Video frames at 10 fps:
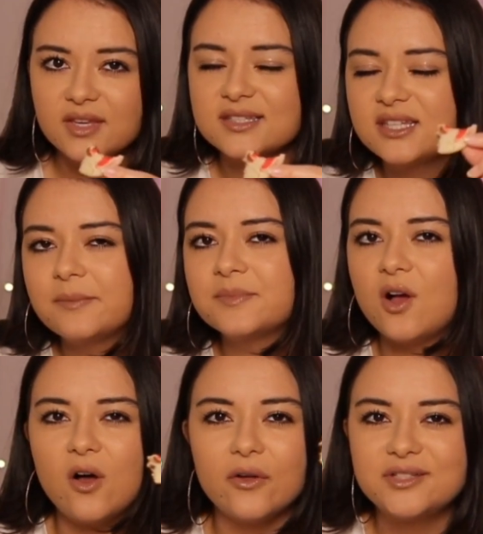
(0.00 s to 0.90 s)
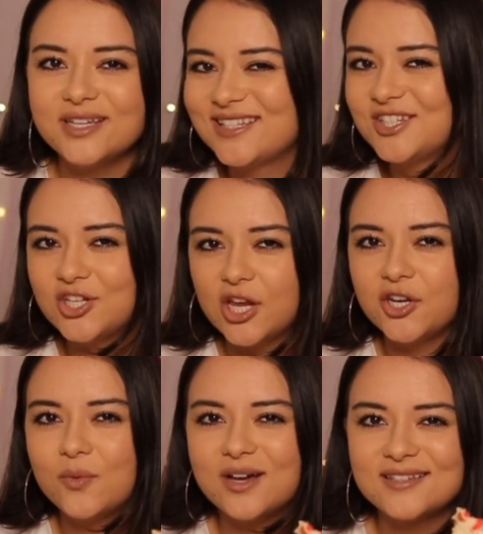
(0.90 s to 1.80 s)
It seems all
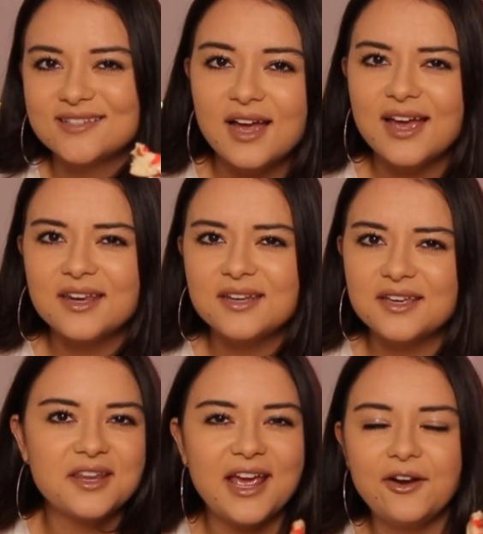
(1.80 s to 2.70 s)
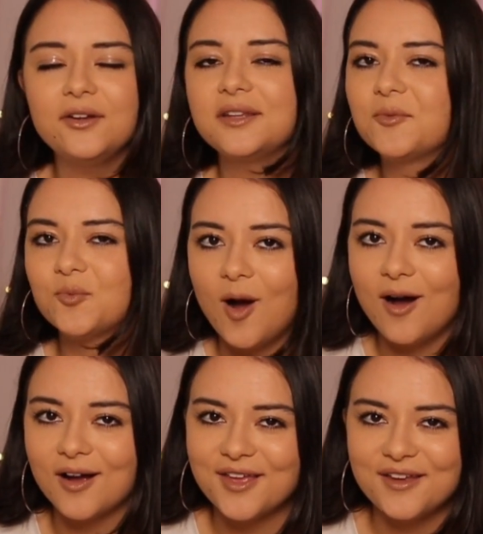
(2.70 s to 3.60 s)
disingenuous and inherently
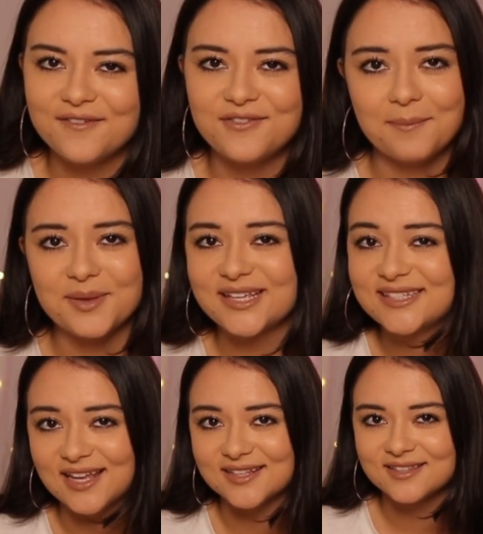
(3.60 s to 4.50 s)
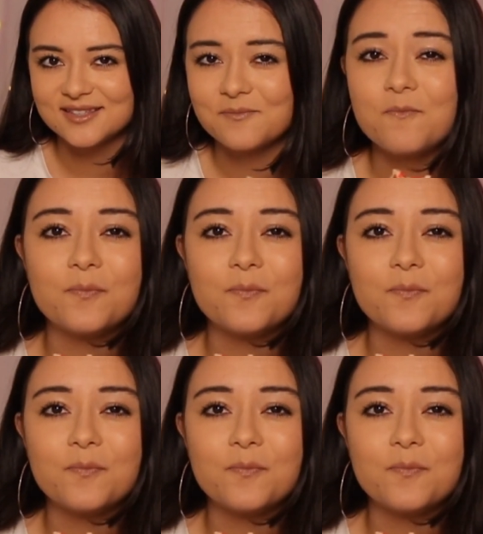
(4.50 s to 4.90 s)
wrong, if that makes sense.